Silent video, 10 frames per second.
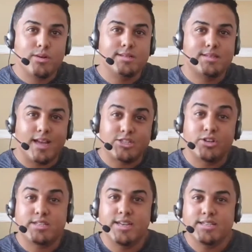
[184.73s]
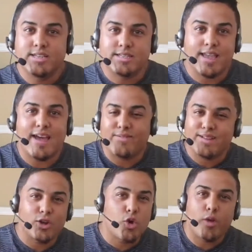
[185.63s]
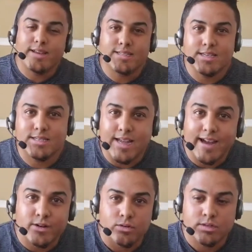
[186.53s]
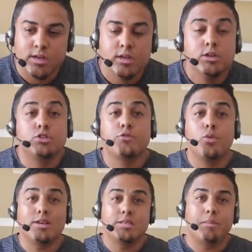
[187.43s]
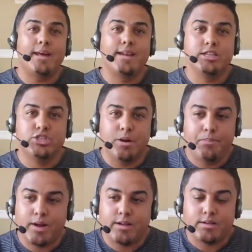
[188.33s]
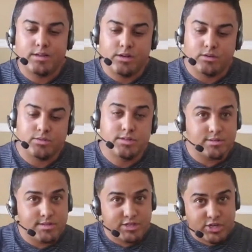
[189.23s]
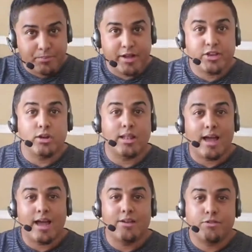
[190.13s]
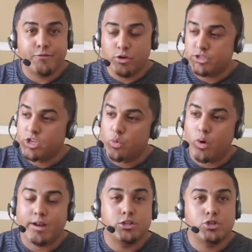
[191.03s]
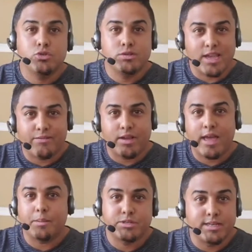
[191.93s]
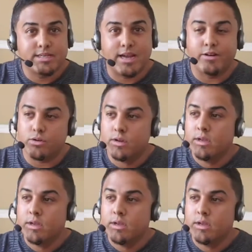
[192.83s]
catch your attention because they have like the craziest titles. So if you want somebody to jump on, to jump on your live, the first thing you want to do is have a captioning title.